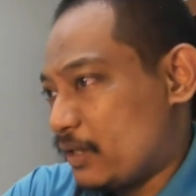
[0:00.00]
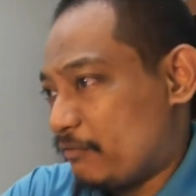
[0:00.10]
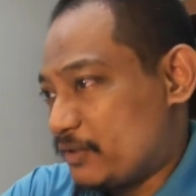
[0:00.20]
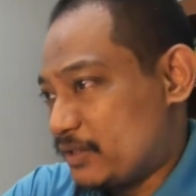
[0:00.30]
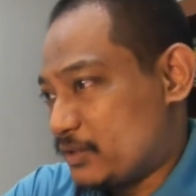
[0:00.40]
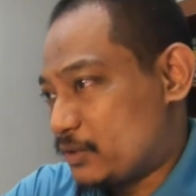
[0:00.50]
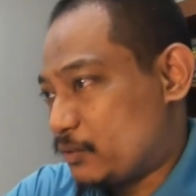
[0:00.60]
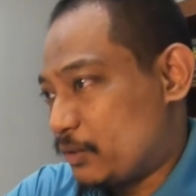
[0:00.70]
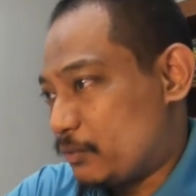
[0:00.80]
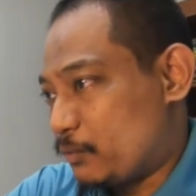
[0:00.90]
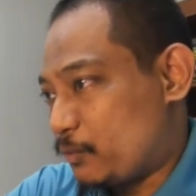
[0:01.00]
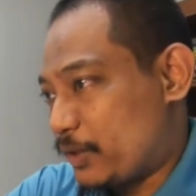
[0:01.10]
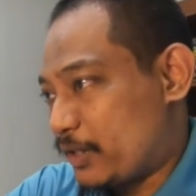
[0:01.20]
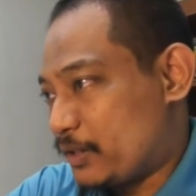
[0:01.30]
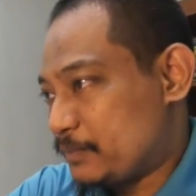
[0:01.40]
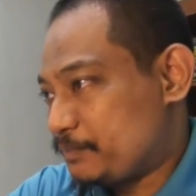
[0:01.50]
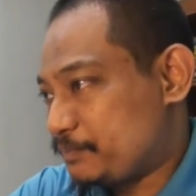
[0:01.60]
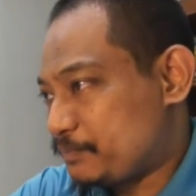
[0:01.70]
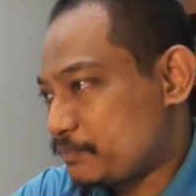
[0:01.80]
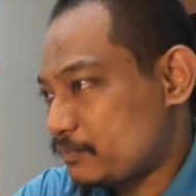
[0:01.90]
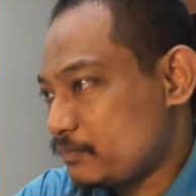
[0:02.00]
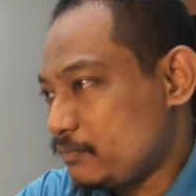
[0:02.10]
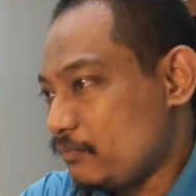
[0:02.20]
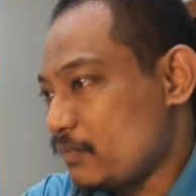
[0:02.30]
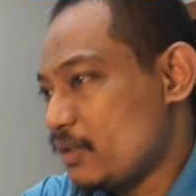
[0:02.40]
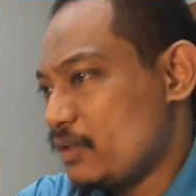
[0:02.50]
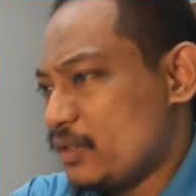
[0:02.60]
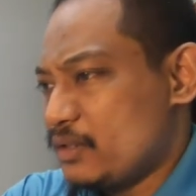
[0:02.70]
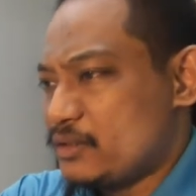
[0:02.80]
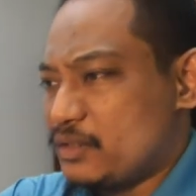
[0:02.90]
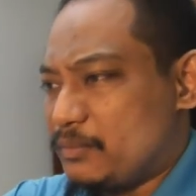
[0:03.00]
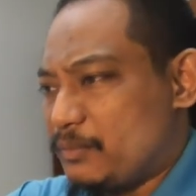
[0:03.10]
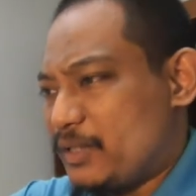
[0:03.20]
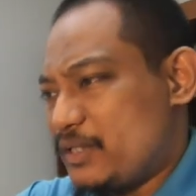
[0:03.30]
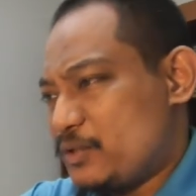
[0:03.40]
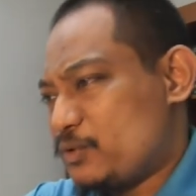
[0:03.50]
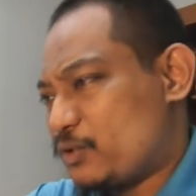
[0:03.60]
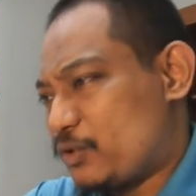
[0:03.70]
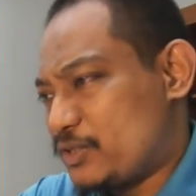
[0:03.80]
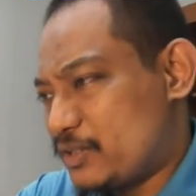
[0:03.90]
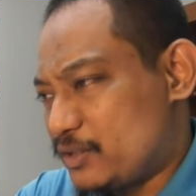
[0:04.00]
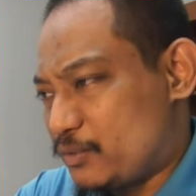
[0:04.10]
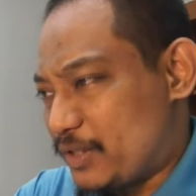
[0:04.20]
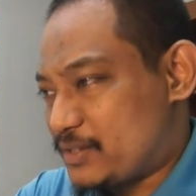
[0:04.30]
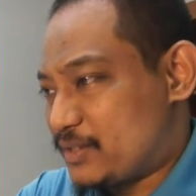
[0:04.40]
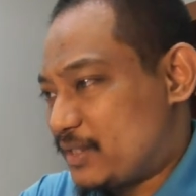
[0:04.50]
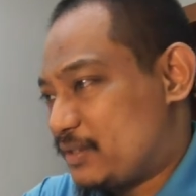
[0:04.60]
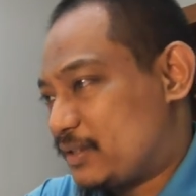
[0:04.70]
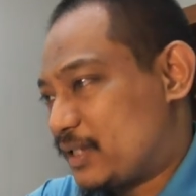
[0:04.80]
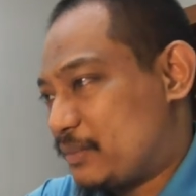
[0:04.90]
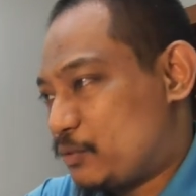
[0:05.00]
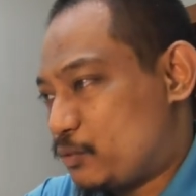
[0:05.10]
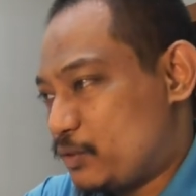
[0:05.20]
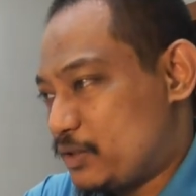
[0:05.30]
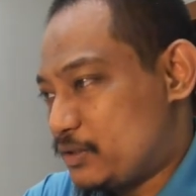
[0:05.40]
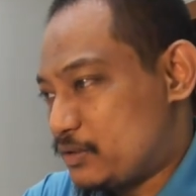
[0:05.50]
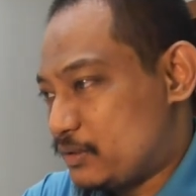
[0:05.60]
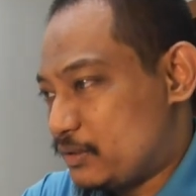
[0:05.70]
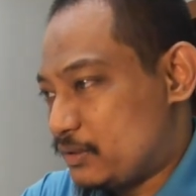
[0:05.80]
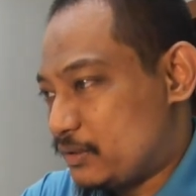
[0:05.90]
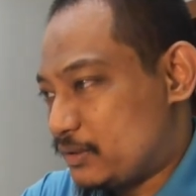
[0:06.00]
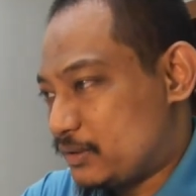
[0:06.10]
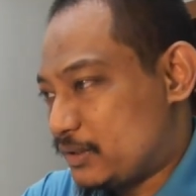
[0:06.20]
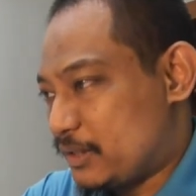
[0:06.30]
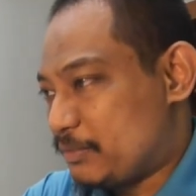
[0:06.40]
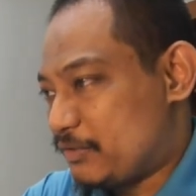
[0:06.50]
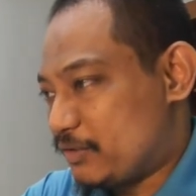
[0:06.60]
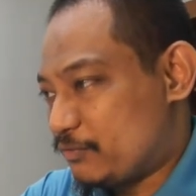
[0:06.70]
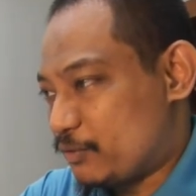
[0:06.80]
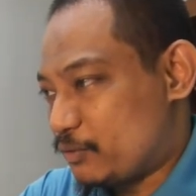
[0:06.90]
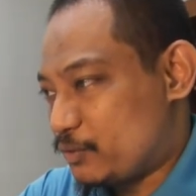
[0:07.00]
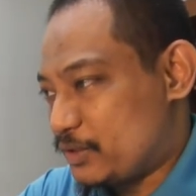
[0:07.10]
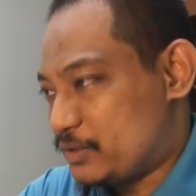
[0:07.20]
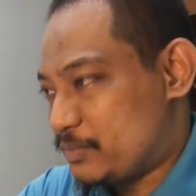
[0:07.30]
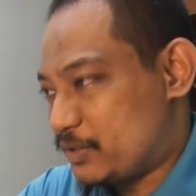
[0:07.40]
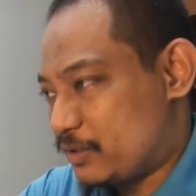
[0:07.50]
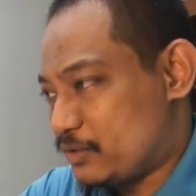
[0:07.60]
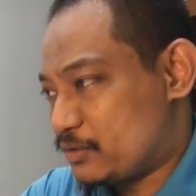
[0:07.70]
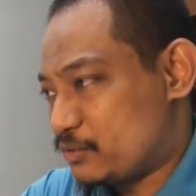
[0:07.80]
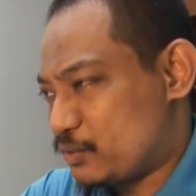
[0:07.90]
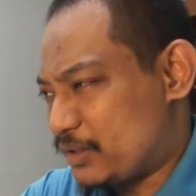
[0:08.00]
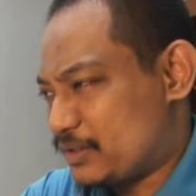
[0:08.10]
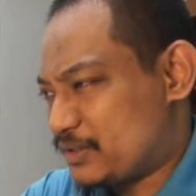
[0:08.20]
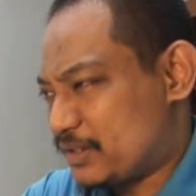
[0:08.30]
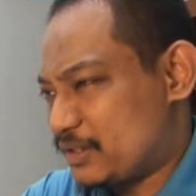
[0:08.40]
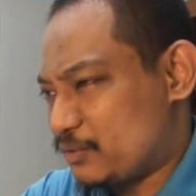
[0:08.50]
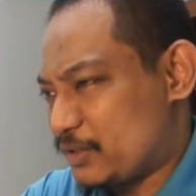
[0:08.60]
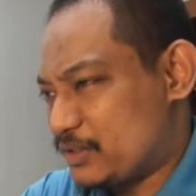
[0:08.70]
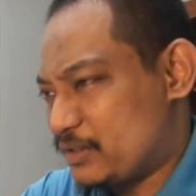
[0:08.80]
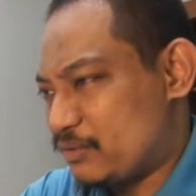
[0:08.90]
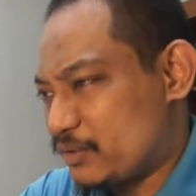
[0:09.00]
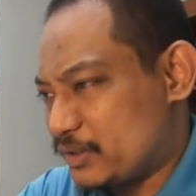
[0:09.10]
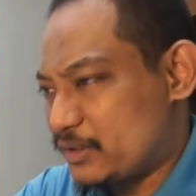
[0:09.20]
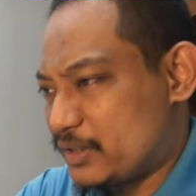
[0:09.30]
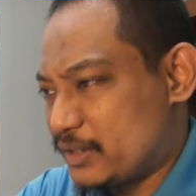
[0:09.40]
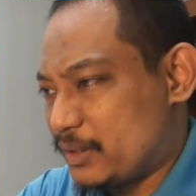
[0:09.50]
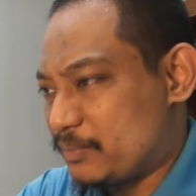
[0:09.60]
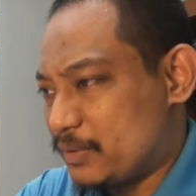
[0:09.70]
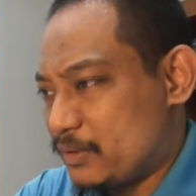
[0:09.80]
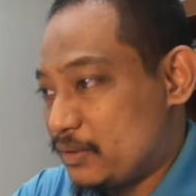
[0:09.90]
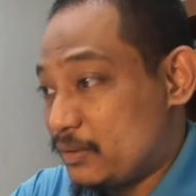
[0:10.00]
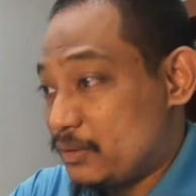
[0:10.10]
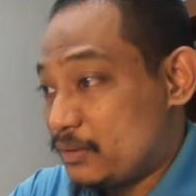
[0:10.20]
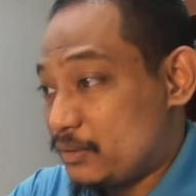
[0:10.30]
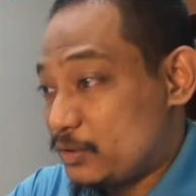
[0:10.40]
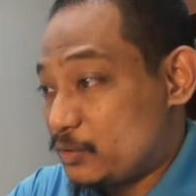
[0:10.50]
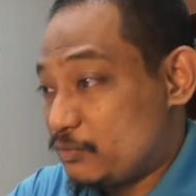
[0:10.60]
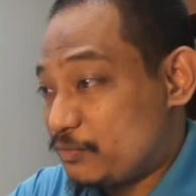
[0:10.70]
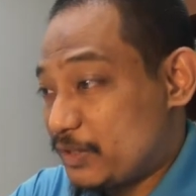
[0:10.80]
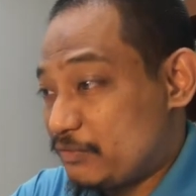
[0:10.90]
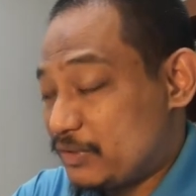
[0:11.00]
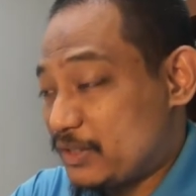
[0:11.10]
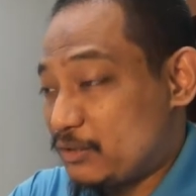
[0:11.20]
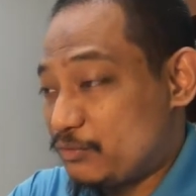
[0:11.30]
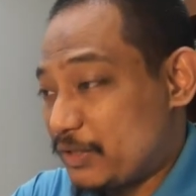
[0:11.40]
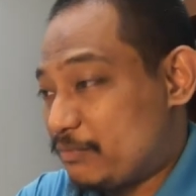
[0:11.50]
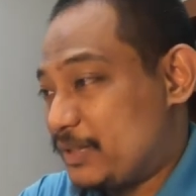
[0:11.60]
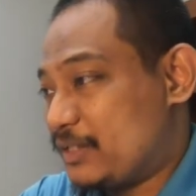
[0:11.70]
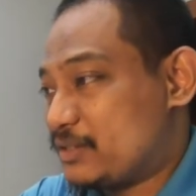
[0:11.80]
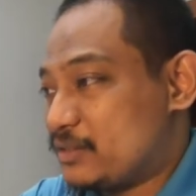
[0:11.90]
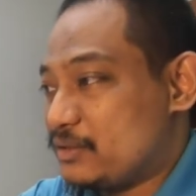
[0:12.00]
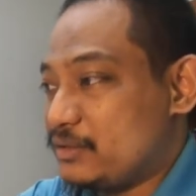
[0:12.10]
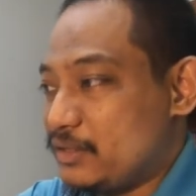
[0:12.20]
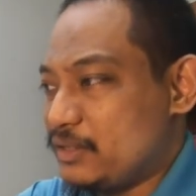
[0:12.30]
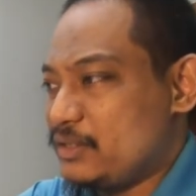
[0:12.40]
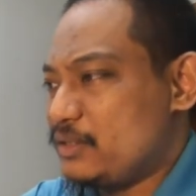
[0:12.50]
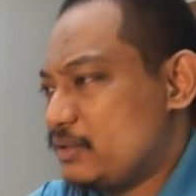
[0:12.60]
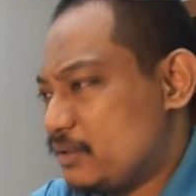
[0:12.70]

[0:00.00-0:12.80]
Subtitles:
Everything is going well. So may you consider to extend the time quiz at the time given for quiz, because to understand the question already take up to 3 to 5 minutes. Really?